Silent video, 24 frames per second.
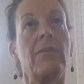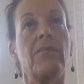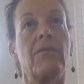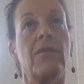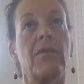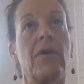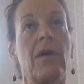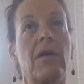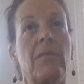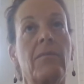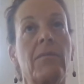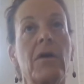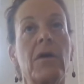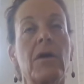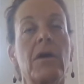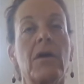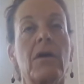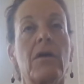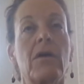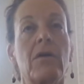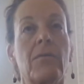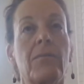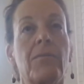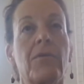from
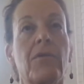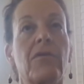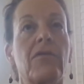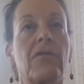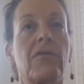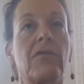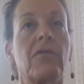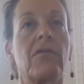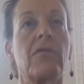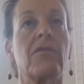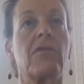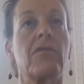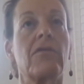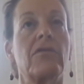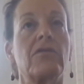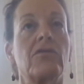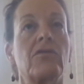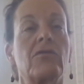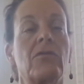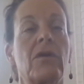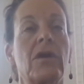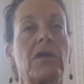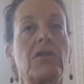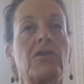her personal
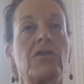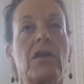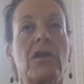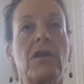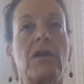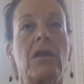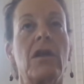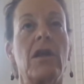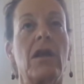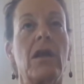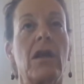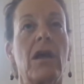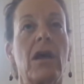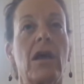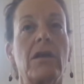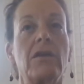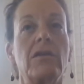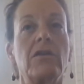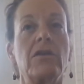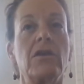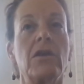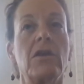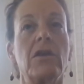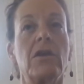situation,
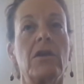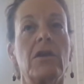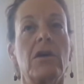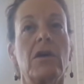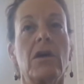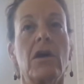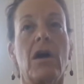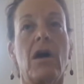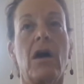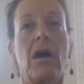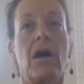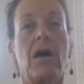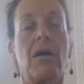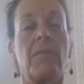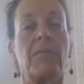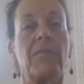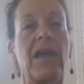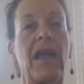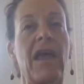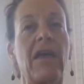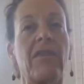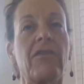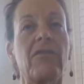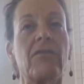and
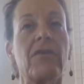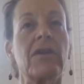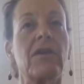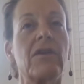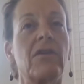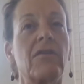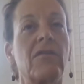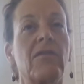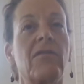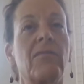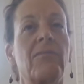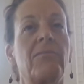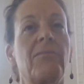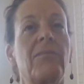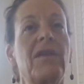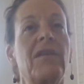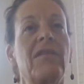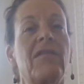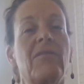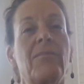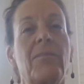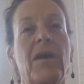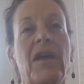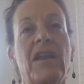Katherine could have been
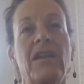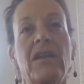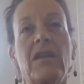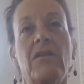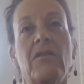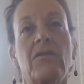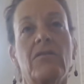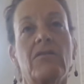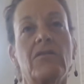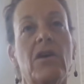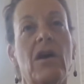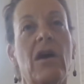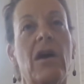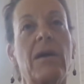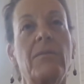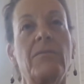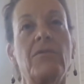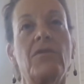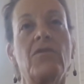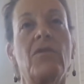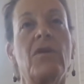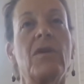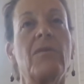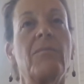spending her time
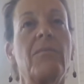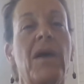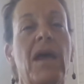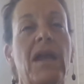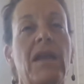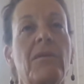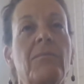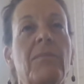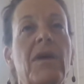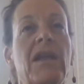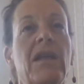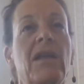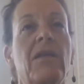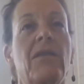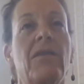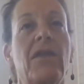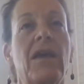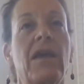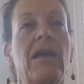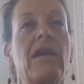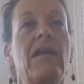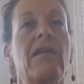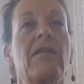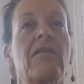doing many, many
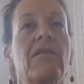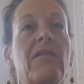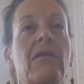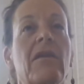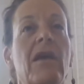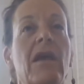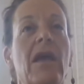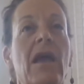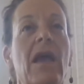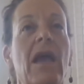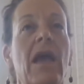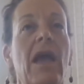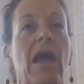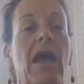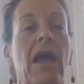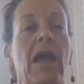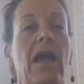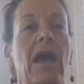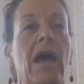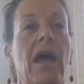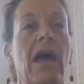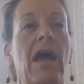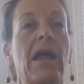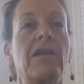things,
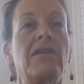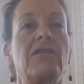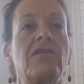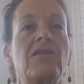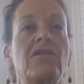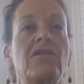and